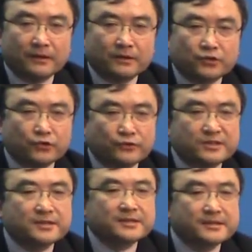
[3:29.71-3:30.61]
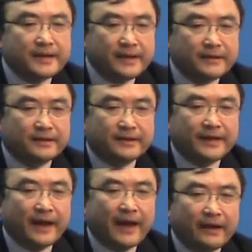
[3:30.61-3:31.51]
to sustain
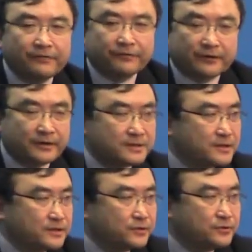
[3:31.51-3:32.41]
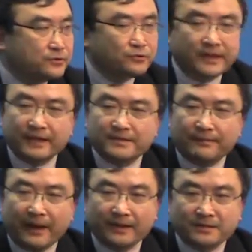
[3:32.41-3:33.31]
the efforts to take
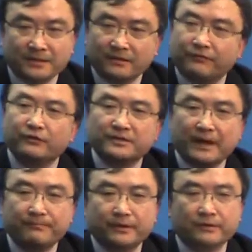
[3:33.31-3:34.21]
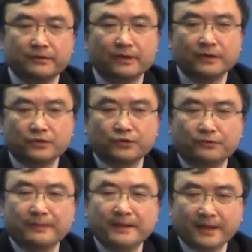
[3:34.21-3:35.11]
some action. For example, to
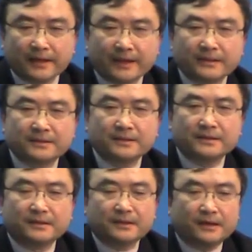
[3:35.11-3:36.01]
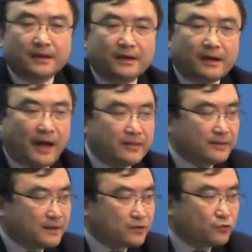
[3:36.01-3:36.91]
mitigate
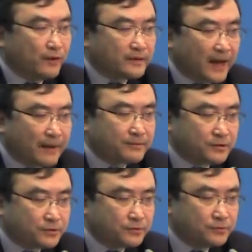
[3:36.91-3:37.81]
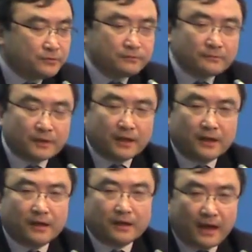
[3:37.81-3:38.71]
and to adapt to
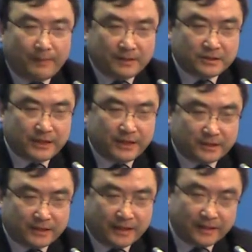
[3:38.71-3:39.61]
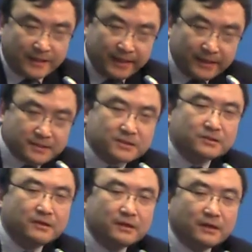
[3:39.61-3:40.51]
climate change. And these
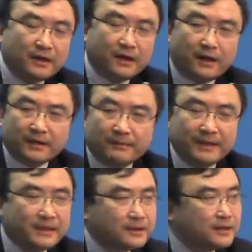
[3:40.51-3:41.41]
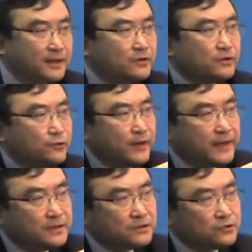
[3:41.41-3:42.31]
immediately
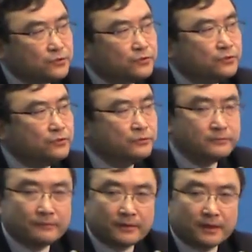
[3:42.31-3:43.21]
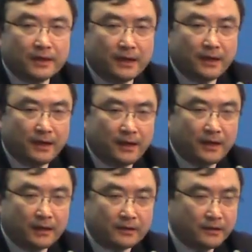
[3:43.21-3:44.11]
relate to
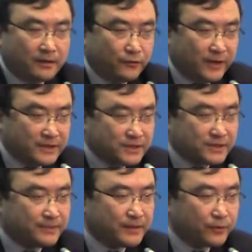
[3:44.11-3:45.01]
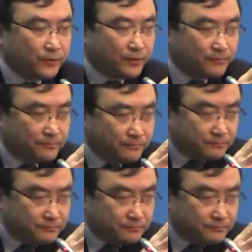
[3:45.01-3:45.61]
the relationship between